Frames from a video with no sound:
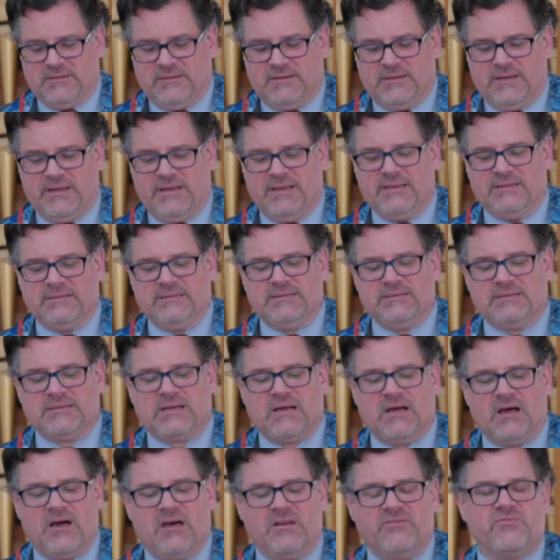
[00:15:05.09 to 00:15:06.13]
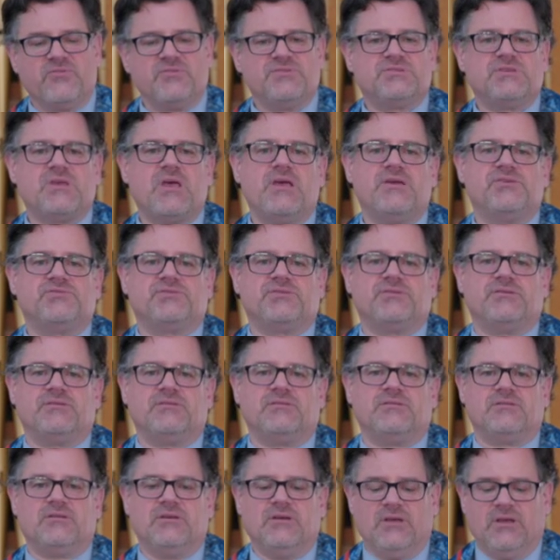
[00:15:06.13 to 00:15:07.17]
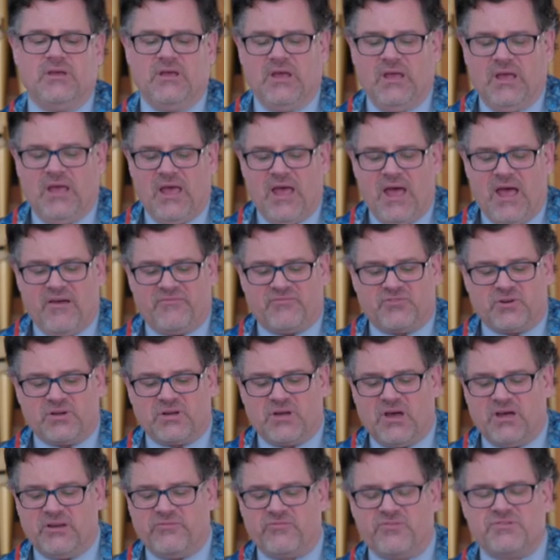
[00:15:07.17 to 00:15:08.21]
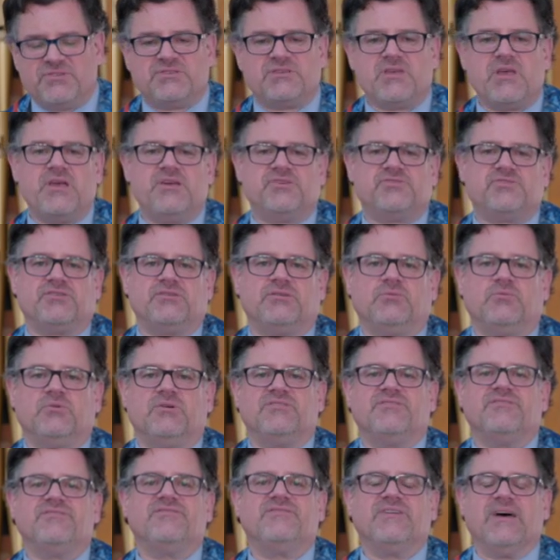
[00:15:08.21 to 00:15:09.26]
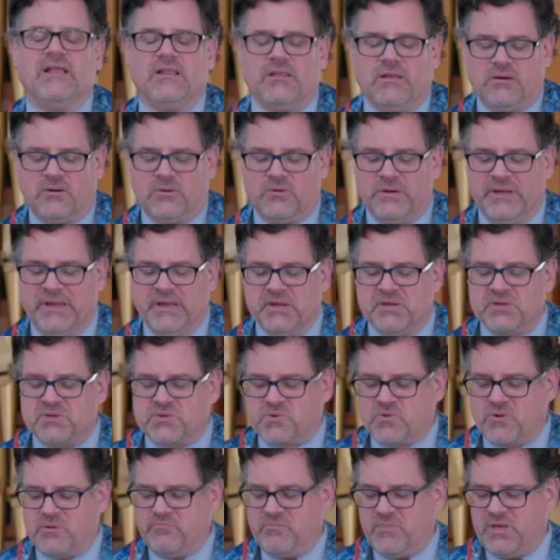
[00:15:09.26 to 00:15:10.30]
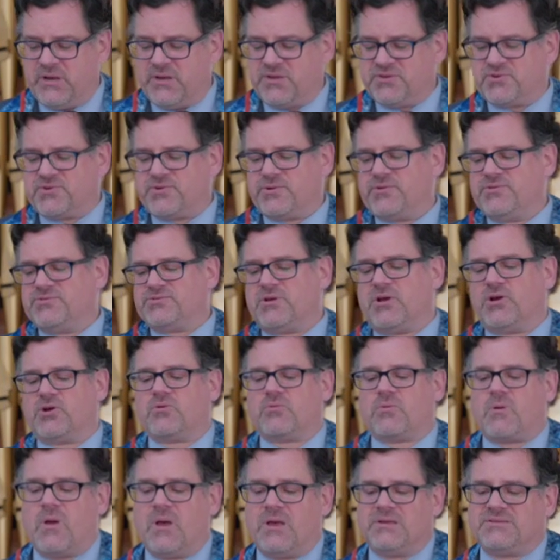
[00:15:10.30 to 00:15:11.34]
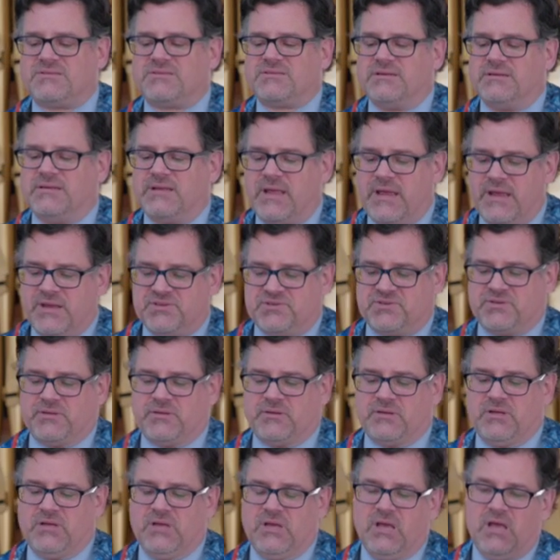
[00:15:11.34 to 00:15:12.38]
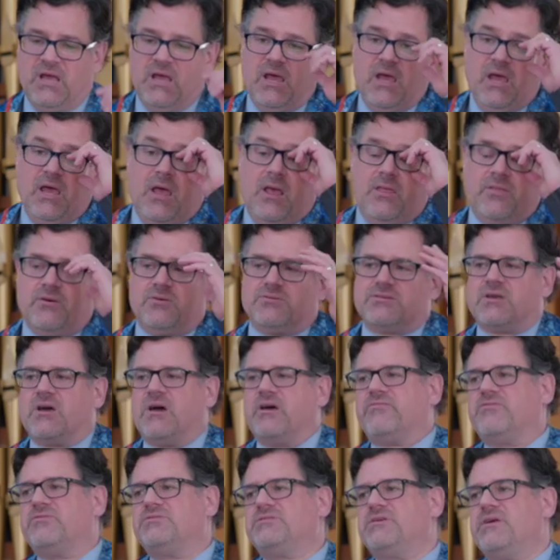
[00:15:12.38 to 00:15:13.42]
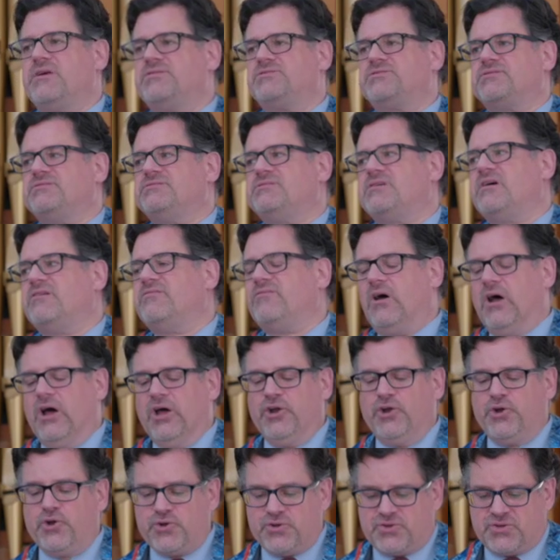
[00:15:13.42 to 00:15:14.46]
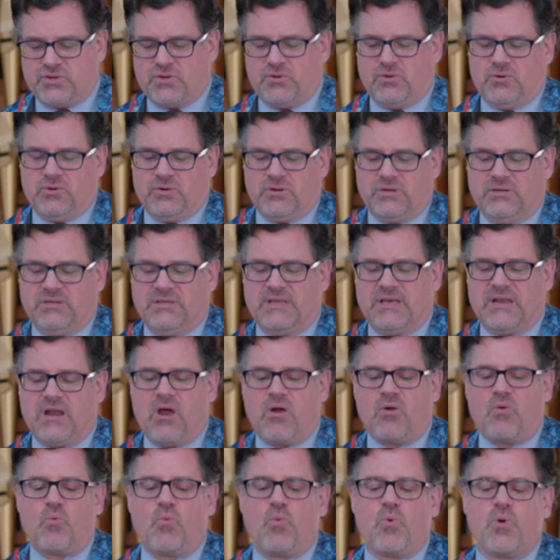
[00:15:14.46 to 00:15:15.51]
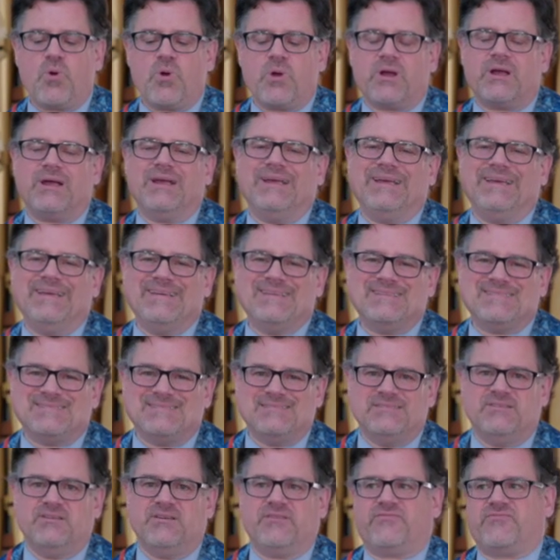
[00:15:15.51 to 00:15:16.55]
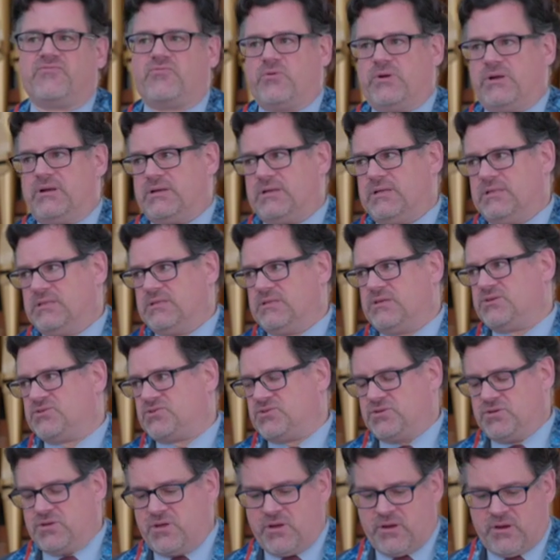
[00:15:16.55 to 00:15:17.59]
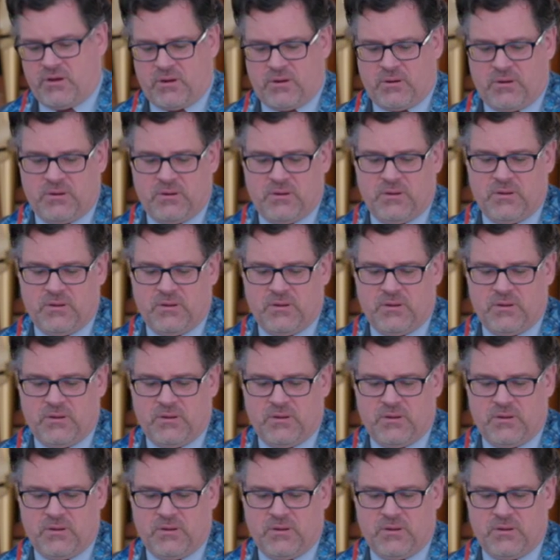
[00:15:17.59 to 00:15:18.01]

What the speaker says: And in conversation after conversation with fellow interim ministers across the nation, those conversations have underscored that our work is different this year.